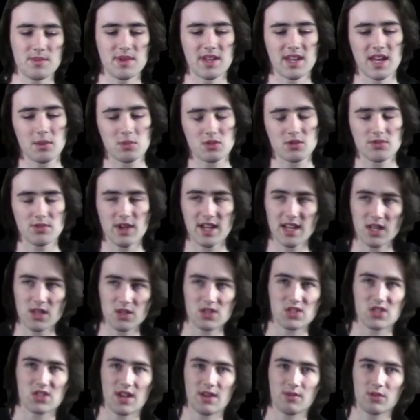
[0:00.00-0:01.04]
being able to find out
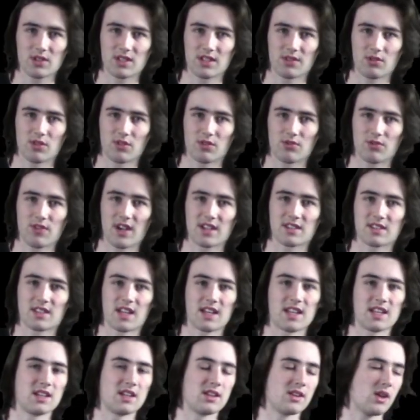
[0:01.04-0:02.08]
several different effects that I
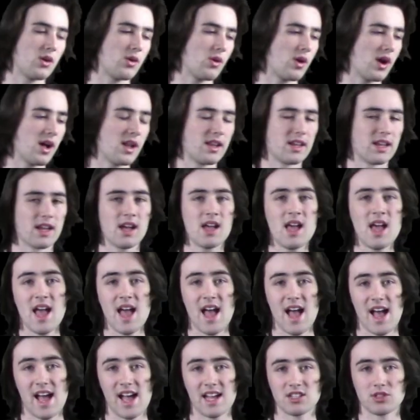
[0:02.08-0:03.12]
didn't know earlier,
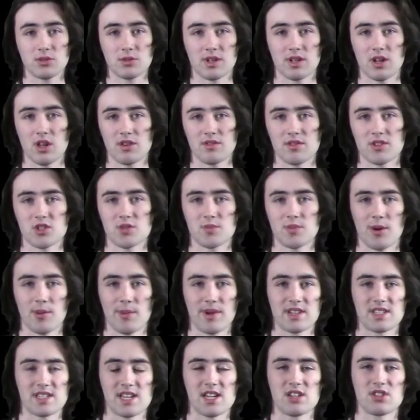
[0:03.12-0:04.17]
and doing a lot of
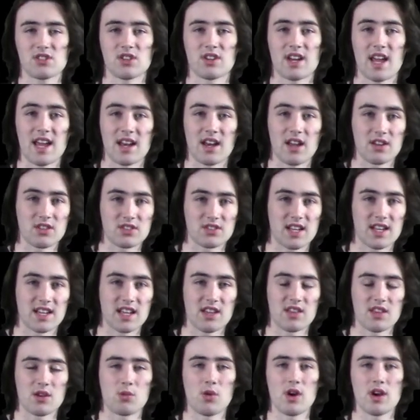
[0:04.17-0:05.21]
experimentation and understanding how
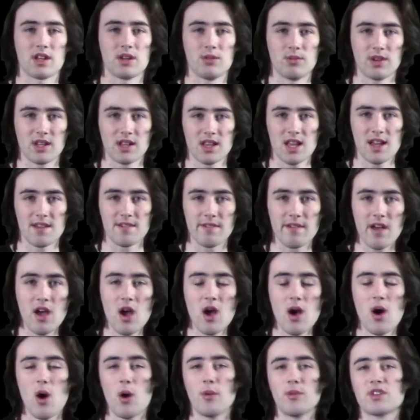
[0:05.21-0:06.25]
they work in real life.
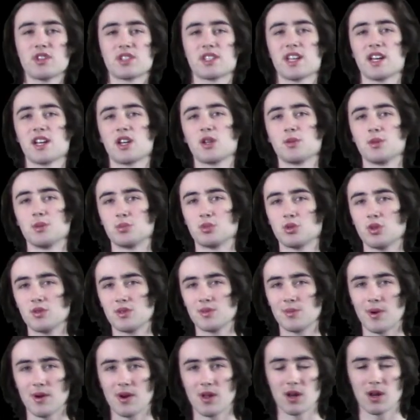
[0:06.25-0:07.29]
Obviously I could have improved
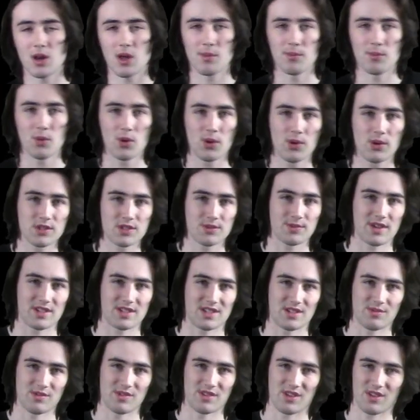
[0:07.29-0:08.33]
upon it a lot more,
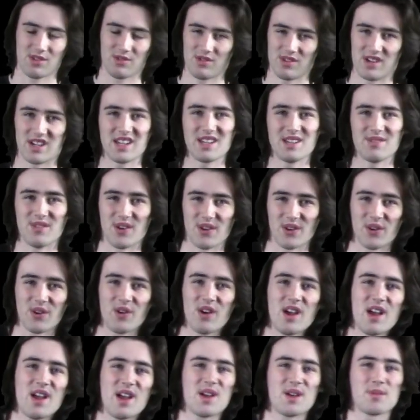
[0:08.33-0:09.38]
especially with the 3D model,
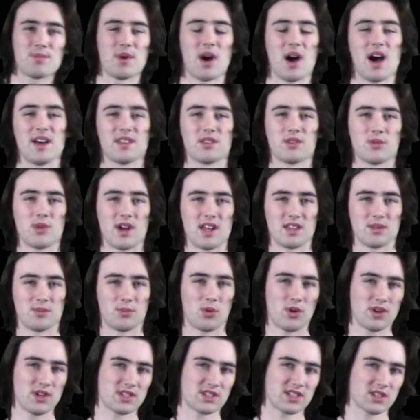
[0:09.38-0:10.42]
but either way, the
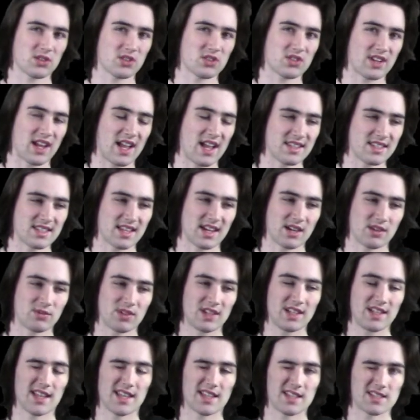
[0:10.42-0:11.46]
point still stands, and I
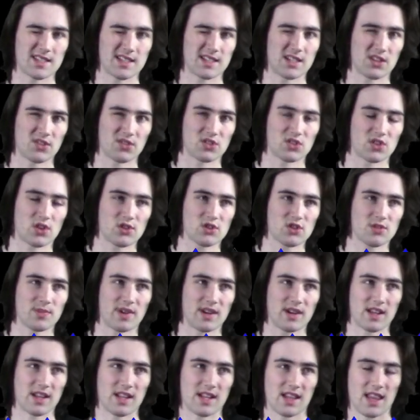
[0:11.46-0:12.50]
really like this idea of zoetrope,
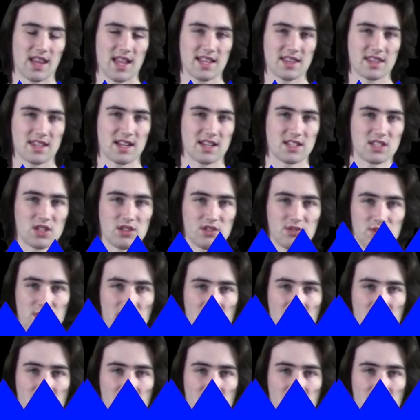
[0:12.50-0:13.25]
and I like the idea of